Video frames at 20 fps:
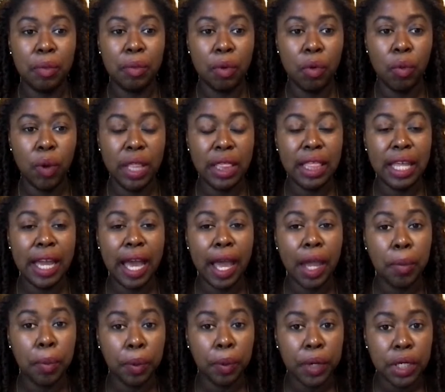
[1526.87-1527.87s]
But one thing I
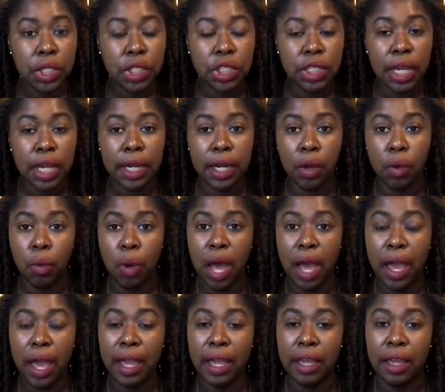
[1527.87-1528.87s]
appreciate, and
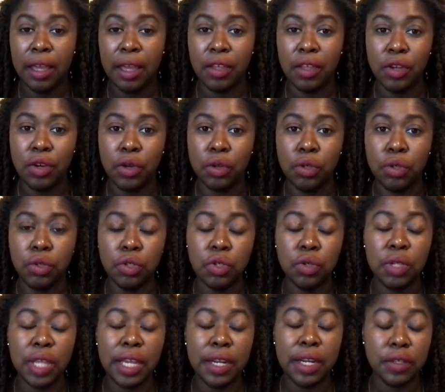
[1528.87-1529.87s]
why, you
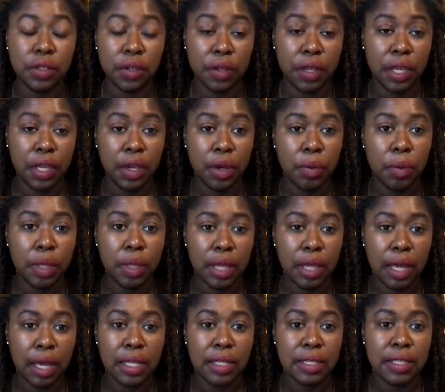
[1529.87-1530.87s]
two ladies are here with
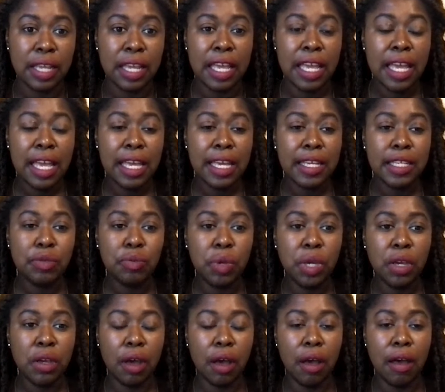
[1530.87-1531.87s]
us, is
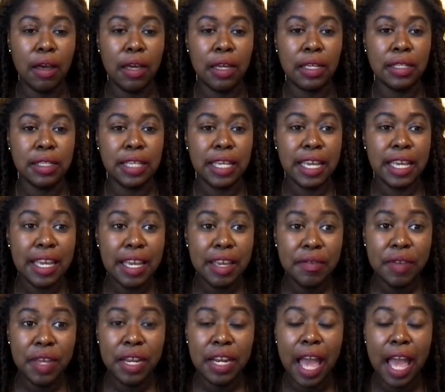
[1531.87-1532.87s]
because
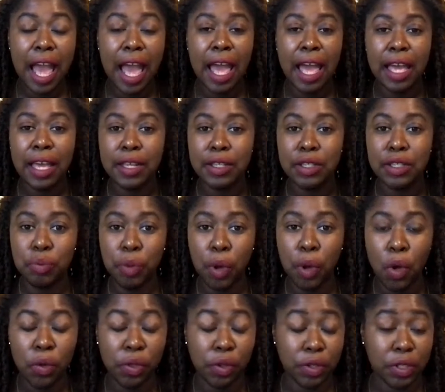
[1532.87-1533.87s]
even as
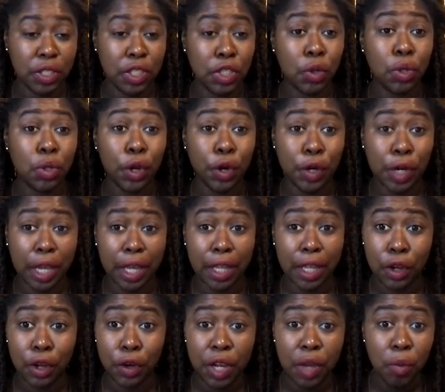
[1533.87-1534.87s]
both are still
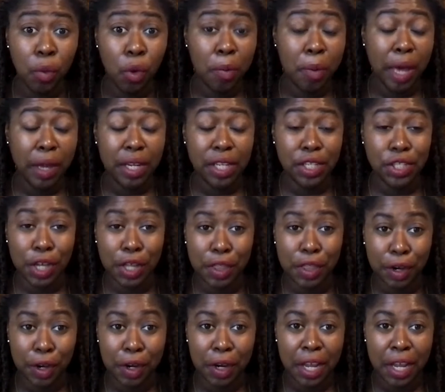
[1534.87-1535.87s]
learning more about each
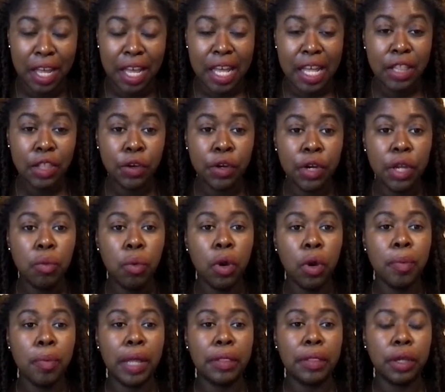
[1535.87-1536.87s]
other, learning more
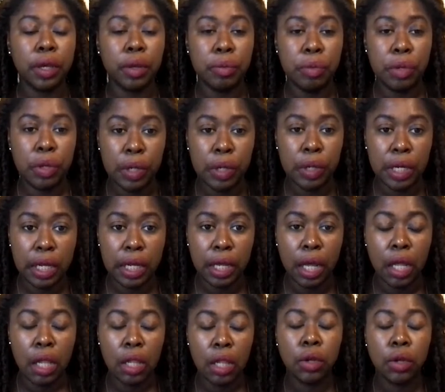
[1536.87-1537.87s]
about the
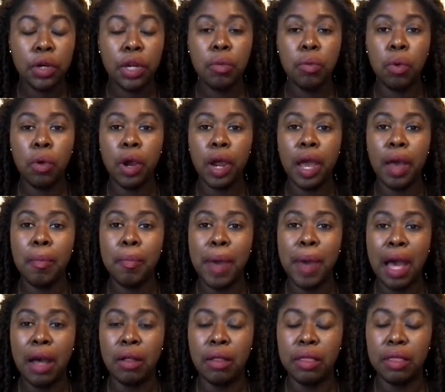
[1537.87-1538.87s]
community, learning more
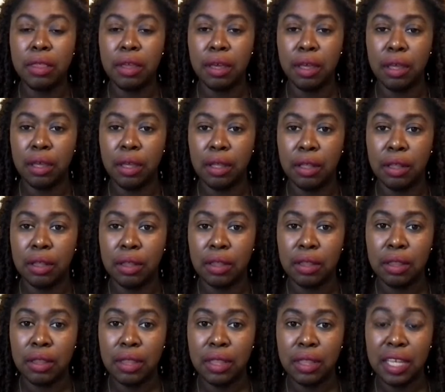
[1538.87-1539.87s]
about the
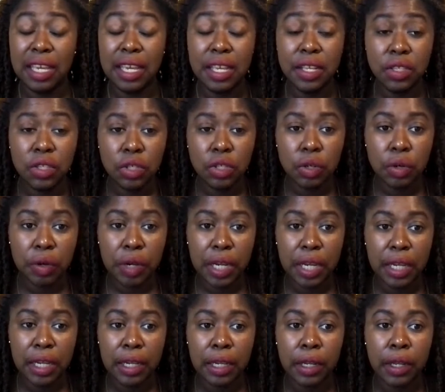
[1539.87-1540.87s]

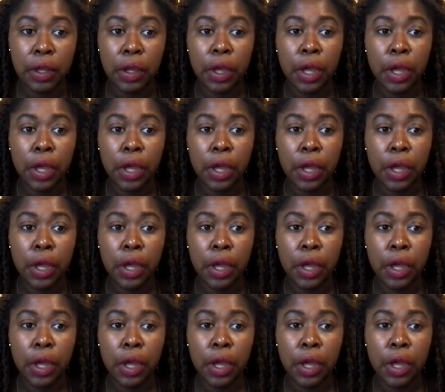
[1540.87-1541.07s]
history,